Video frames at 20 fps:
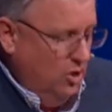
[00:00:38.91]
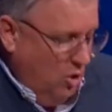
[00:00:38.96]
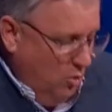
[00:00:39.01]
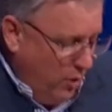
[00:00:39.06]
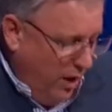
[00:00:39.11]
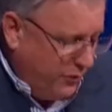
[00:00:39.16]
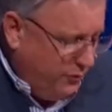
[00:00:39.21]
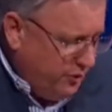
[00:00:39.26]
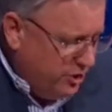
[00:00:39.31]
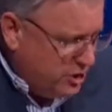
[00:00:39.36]

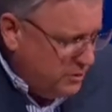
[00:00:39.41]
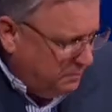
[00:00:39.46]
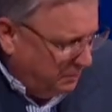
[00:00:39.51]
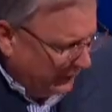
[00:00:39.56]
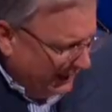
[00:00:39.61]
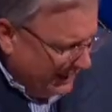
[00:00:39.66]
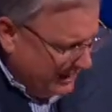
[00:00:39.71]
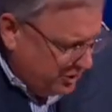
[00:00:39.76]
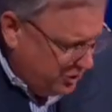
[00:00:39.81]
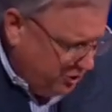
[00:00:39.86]
Whether it's
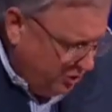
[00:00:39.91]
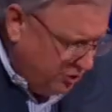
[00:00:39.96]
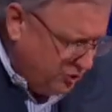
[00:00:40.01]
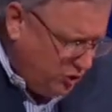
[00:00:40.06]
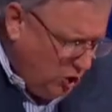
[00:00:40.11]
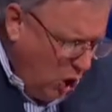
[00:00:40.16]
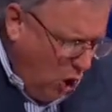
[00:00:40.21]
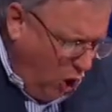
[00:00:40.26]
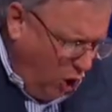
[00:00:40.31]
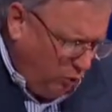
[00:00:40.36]

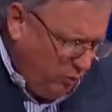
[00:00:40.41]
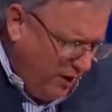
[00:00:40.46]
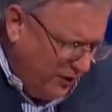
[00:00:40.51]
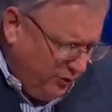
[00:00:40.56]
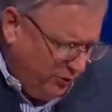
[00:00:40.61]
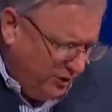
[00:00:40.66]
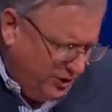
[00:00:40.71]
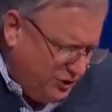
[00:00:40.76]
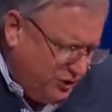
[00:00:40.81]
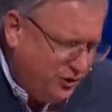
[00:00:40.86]
pleasures or
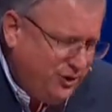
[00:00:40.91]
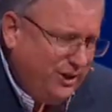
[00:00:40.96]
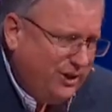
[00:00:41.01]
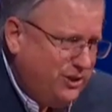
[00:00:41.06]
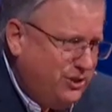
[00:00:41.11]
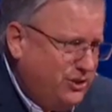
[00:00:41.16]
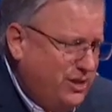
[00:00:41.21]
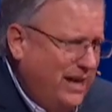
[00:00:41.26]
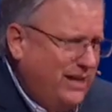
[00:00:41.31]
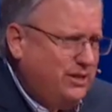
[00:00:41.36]
whether it's
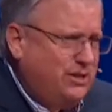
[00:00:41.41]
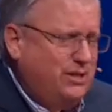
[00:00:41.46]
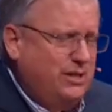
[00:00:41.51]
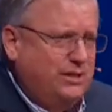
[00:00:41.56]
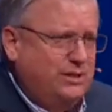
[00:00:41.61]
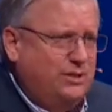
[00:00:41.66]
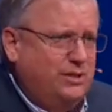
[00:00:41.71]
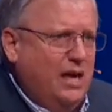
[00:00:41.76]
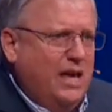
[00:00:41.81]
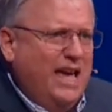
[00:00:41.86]

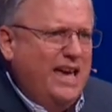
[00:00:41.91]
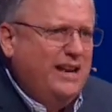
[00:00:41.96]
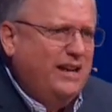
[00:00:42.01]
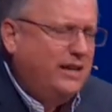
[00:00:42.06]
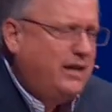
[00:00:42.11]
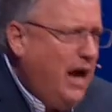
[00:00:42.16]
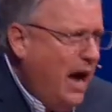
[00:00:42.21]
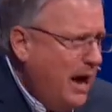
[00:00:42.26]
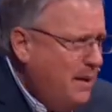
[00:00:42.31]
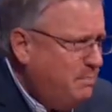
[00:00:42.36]
successes and
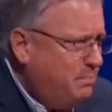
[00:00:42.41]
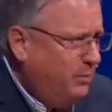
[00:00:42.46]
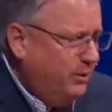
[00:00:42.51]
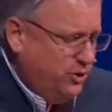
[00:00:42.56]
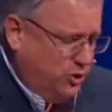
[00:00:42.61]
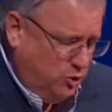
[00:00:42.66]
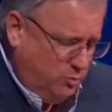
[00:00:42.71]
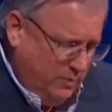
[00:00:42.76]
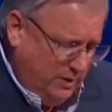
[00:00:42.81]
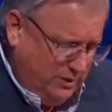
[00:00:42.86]

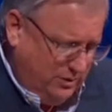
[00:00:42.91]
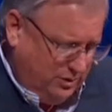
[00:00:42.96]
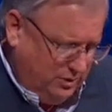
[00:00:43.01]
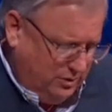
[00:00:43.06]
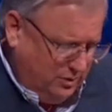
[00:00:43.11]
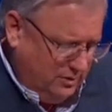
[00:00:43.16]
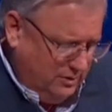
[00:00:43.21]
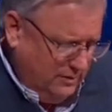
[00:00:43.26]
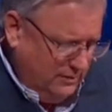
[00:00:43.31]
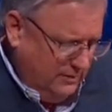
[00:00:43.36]

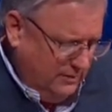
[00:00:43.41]
accomplishments.